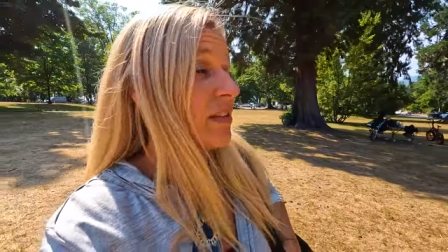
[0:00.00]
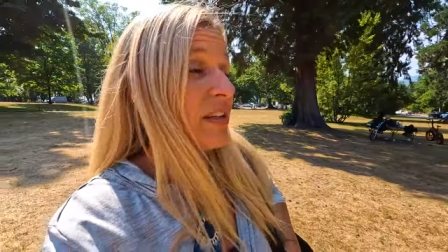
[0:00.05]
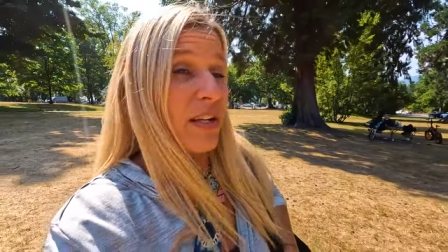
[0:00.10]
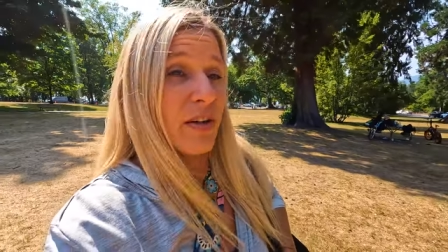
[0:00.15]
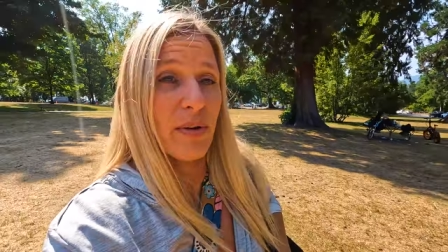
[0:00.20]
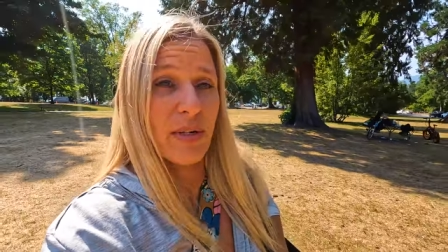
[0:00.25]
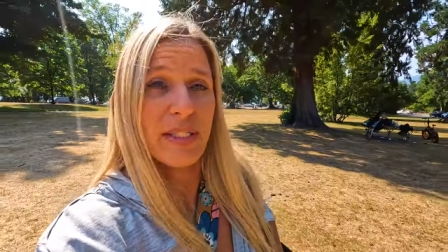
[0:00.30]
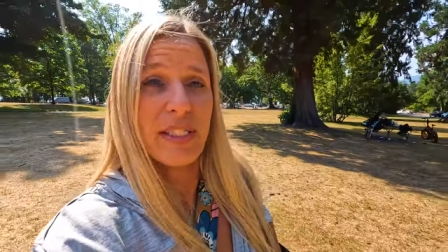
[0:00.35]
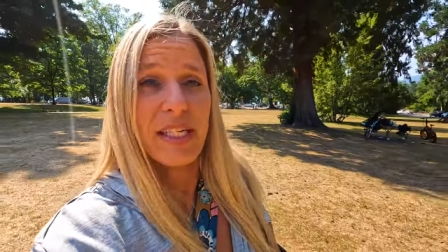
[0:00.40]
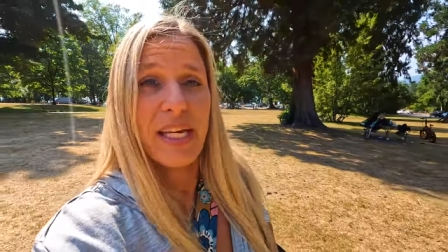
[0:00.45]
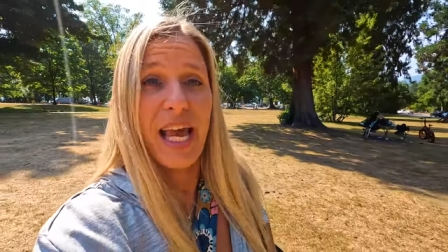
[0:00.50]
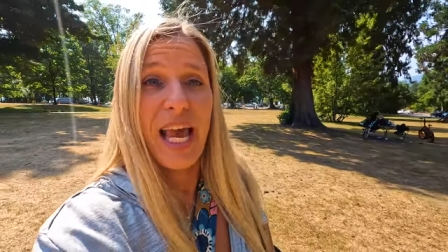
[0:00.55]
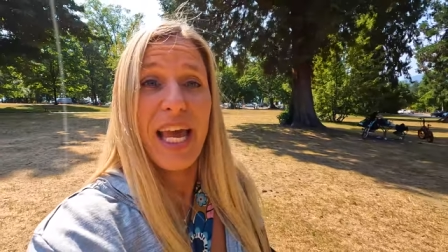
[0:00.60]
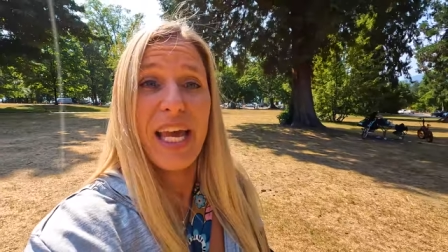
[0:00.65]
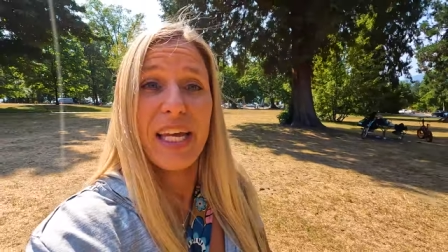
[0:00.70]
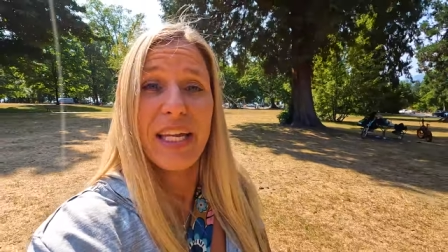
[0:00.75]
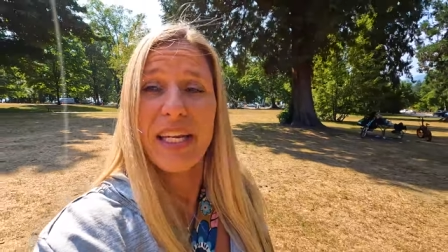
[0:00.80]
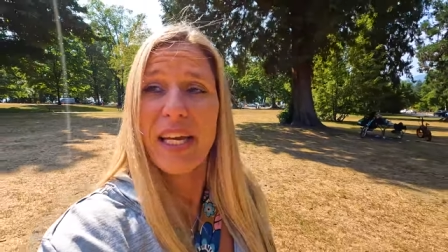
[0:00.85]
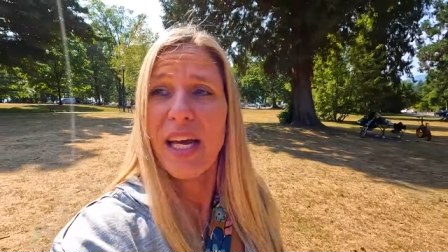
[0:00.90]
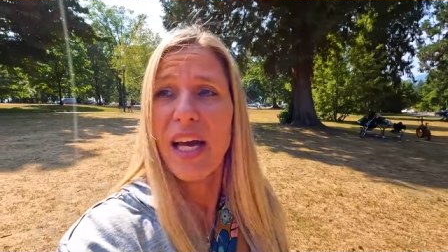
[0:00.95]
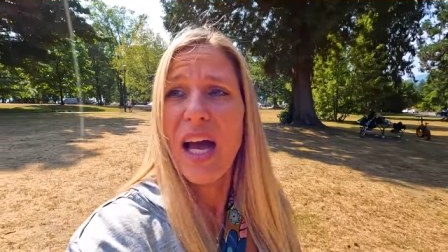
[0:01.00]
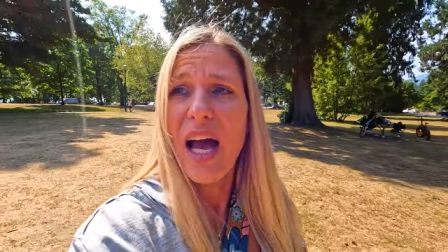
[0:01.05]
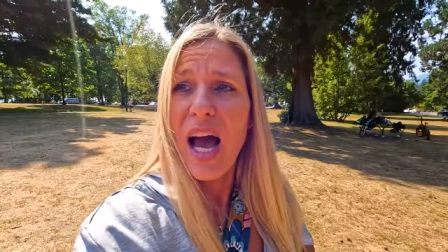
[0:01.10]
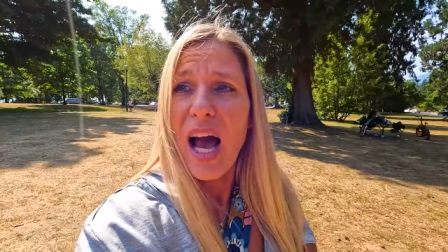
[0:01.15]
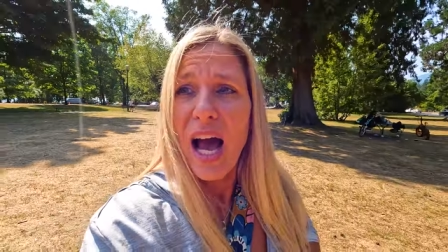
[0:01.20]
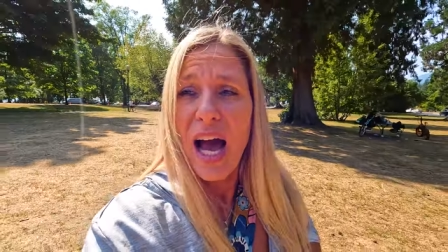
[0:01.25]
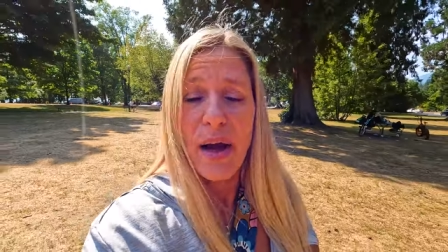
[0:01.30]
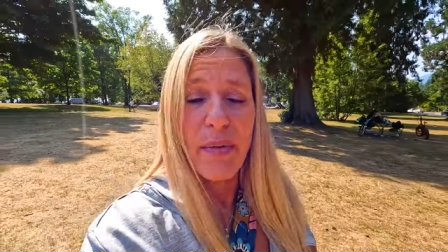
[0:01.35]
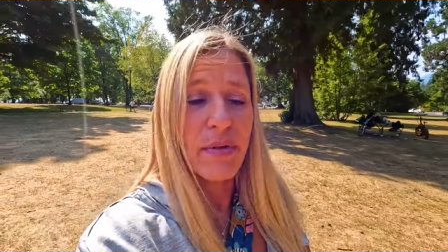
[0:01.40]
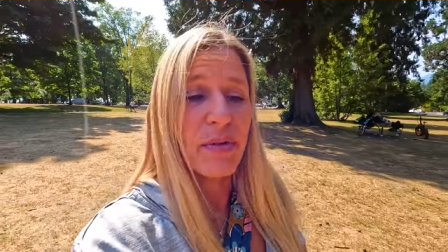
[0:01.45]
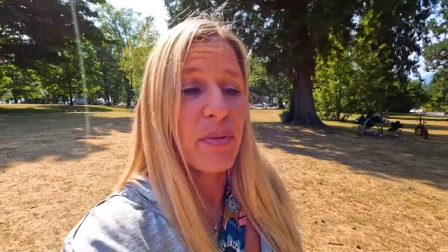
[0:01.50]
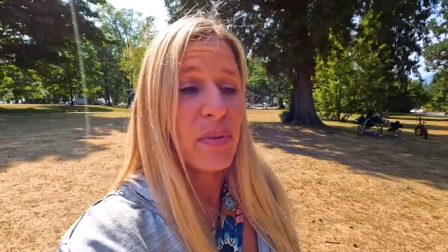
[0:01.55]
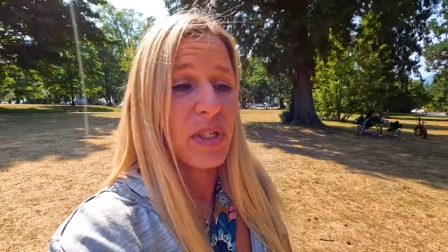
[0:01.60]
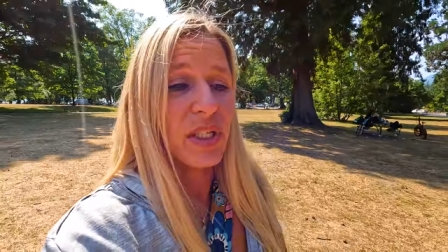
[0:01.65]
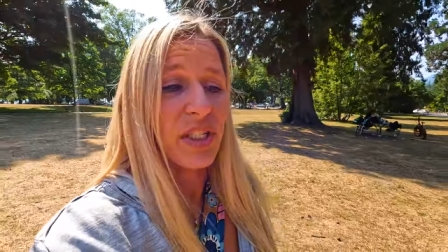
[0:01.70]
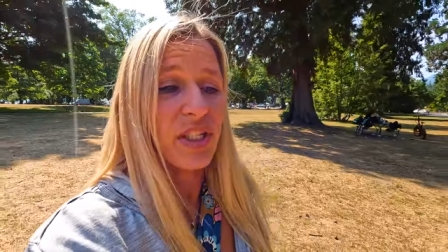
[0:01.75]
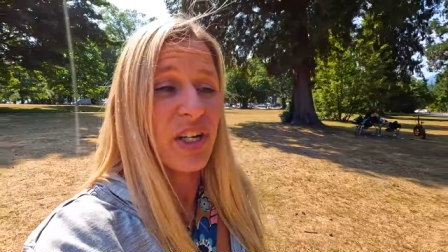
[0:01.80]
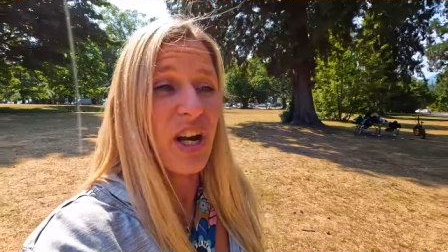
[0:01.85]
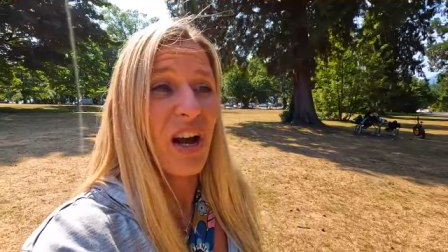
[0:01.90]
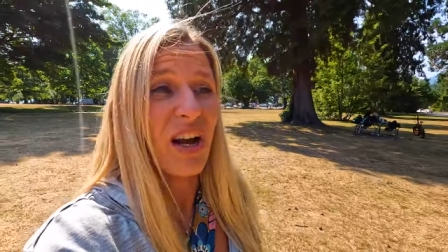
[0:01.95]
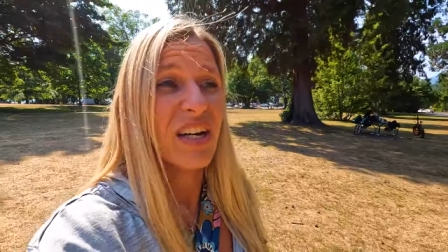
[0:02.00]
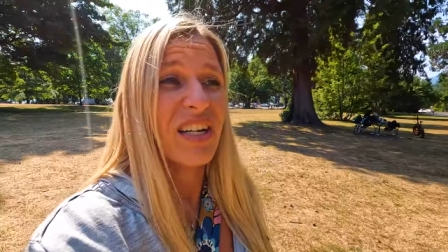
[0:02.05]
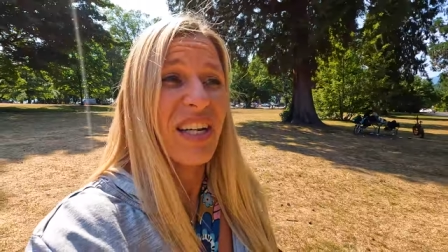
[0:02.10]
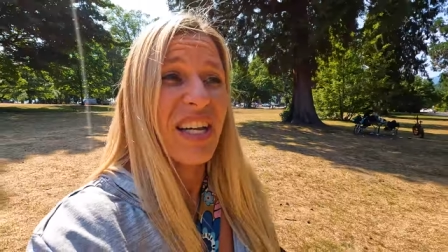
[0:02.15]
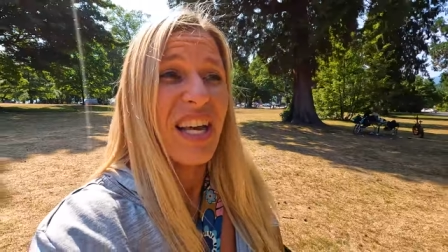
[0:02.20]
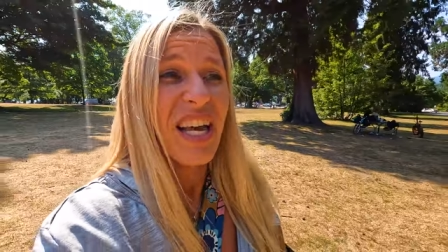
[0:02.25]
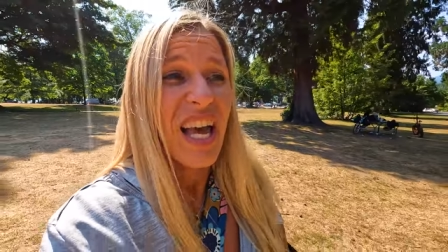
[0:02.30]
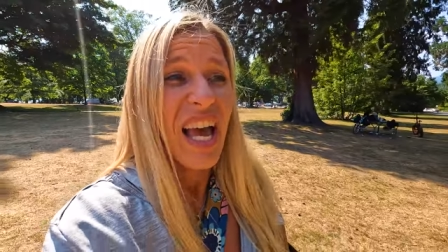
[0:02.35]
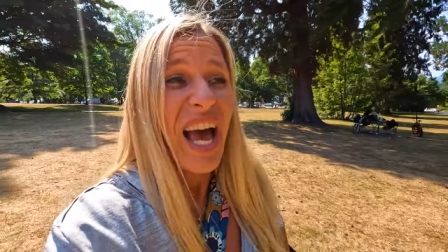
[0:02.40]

Interesting. And I was really shocked.